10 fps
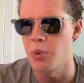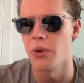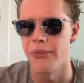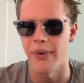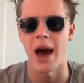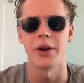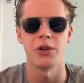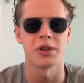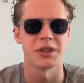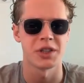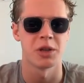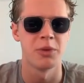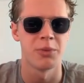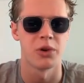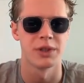value
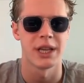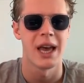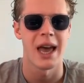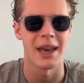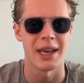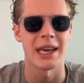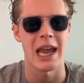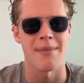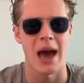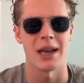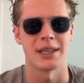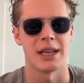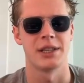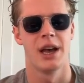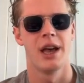consumables and in-game
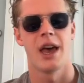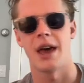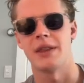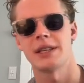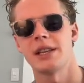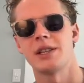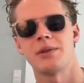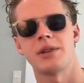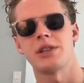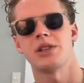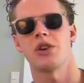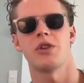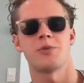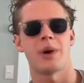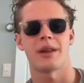assets. And this has
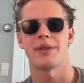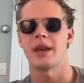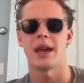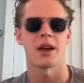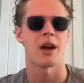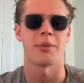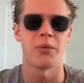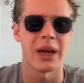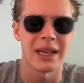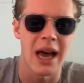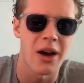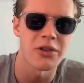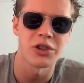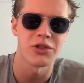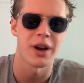always been a thing. I mean, we had
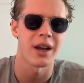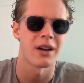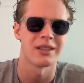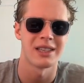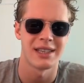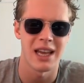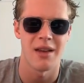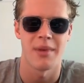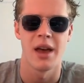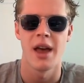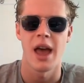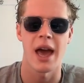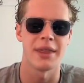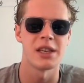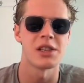Counter-Strike on Steam,
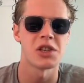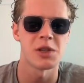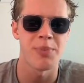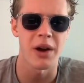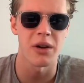and this is just better